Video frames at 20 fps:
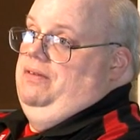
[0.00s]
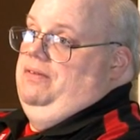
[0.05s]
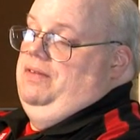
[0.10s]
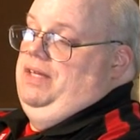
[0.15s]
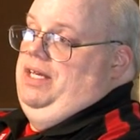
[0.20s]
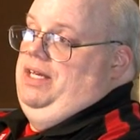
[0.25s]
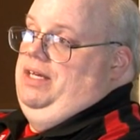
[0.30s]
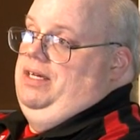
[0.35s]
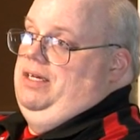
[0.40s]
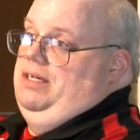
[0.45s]

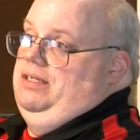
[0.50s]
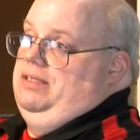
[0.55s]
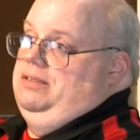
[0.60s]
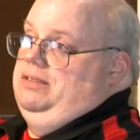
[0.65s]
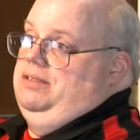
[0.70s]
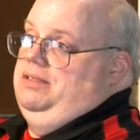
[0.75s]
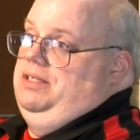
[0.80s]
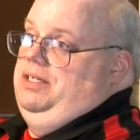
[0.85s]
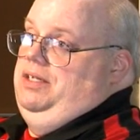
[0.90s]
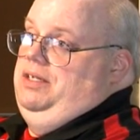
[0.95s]
the uh,
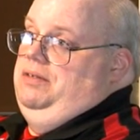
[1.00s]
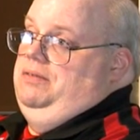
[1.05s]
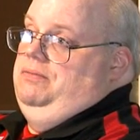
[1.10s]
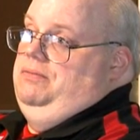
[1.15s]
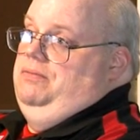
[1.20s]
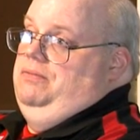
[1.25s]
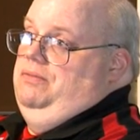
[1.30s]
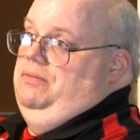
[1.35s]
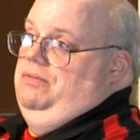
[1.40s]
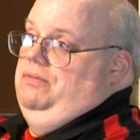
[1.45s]
the
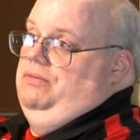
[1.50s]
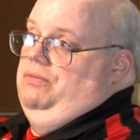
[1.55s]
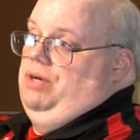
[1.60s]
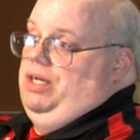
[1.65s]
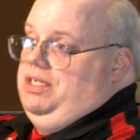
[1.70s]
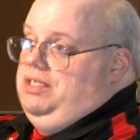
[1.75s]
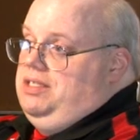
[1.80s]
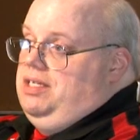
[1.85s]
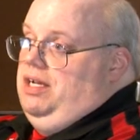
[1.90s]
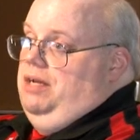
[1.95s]

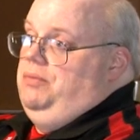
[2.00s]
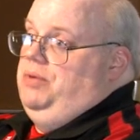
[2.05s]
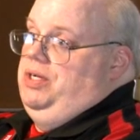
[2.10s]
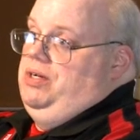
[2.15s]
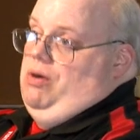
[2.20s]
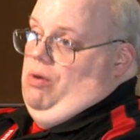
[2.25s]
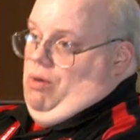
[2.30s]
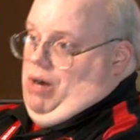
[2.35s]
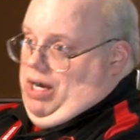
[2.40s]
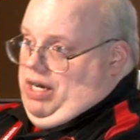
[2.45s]
runtime
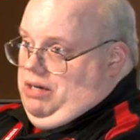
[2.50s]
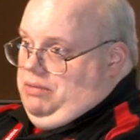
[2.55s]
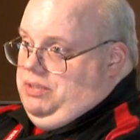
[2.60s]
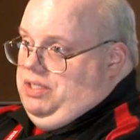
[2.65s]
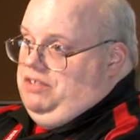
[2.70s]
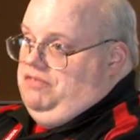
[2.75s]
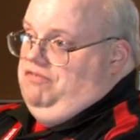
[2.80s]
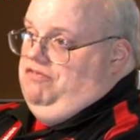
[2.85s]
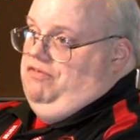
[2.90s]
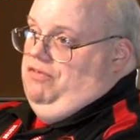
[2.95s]

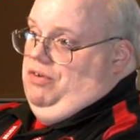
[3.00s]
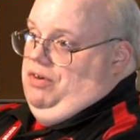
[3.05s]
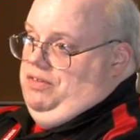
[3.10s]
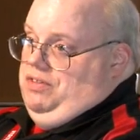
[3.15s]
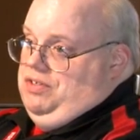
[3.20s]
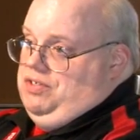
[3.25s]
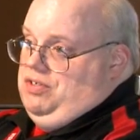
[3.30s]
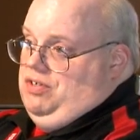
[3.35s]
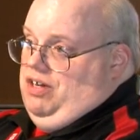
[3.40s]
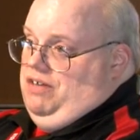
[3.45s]
requirement for
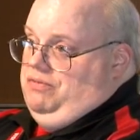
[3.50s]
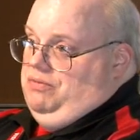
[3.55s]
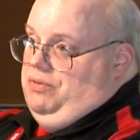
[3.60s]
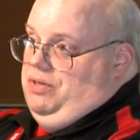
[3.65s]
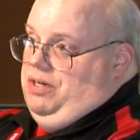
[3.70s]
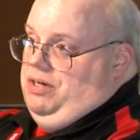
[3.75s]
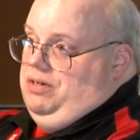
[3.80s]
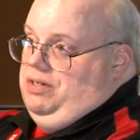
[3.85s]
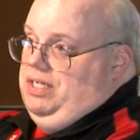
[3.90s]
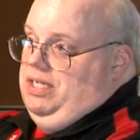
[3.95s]
the
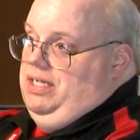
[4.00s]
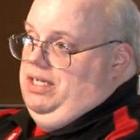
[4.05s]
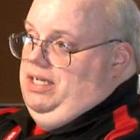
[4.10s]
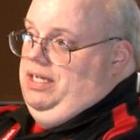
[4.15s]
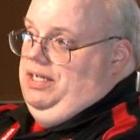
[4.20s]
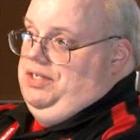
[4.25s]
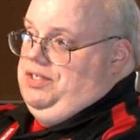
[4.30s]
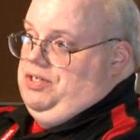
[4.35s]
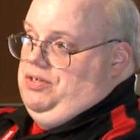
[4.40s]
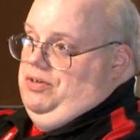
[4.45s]
software
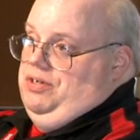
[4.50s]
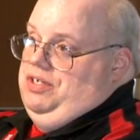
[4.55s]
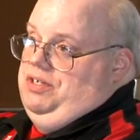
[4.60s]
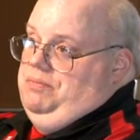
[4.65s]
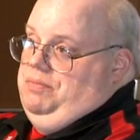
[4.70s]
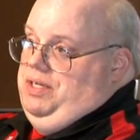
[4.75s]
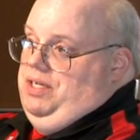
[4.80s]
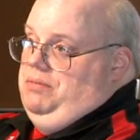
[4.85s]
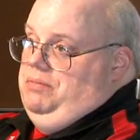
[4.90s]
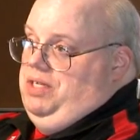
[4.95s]
is going to
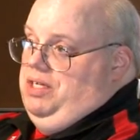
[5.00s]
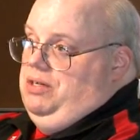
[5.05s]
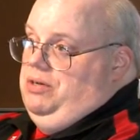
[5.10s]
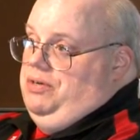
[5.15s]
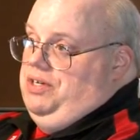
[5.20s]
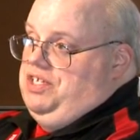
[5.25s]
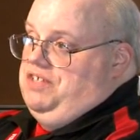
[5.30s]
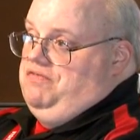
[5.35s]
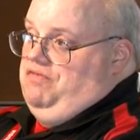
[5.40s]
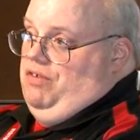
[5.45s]
be
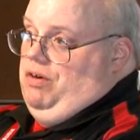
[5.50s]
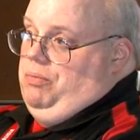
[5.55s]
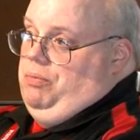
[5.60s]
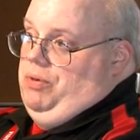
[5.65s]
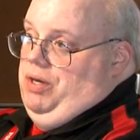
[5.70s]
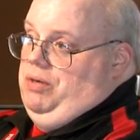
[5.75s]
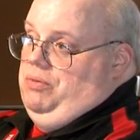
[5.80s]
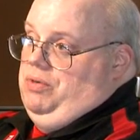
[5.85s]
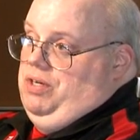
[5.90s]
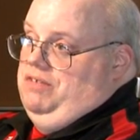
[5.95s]
AmigaOS
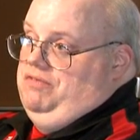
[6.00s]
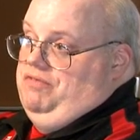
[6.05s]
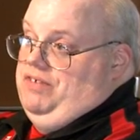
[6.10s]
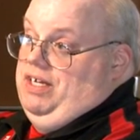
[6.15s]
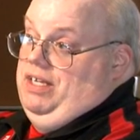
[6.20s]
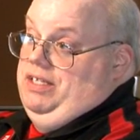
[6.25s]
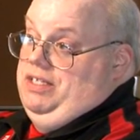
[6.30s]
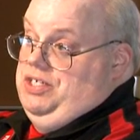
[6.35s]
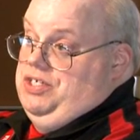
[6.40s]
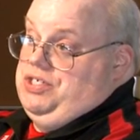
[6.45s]
4.1
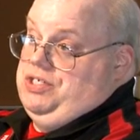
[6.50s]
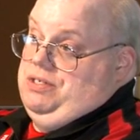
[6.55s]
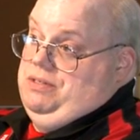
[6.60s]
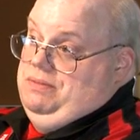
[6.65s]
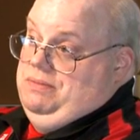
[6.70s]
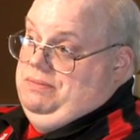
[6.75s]
final edition.